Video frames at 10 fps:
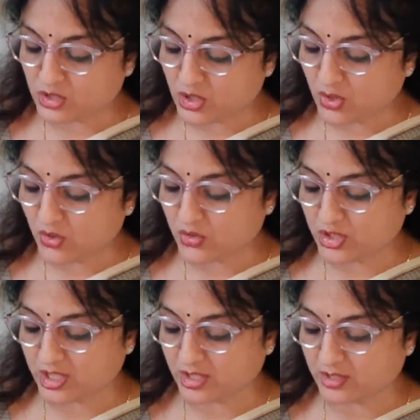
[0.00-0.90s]
no
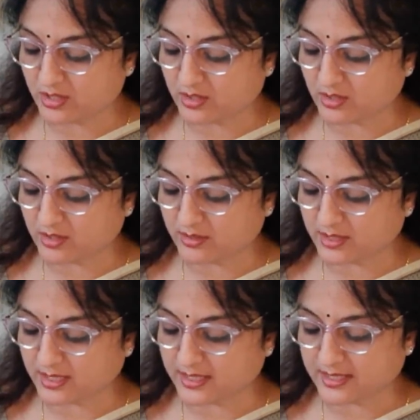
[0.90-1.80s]
ocean,
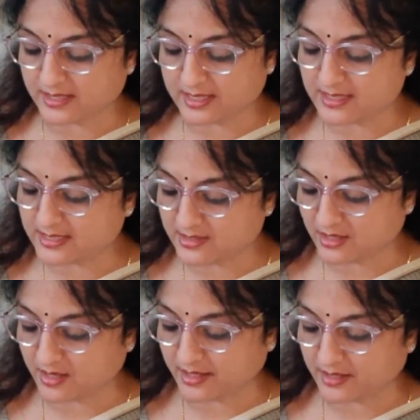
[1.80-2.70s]
the Earth is
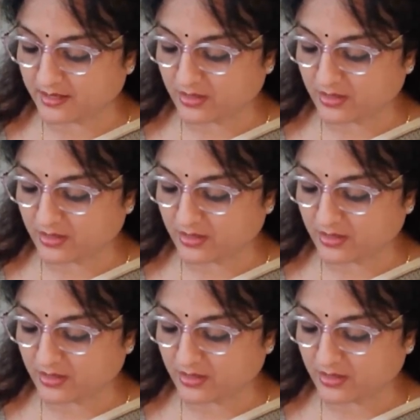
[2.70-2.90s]
dry.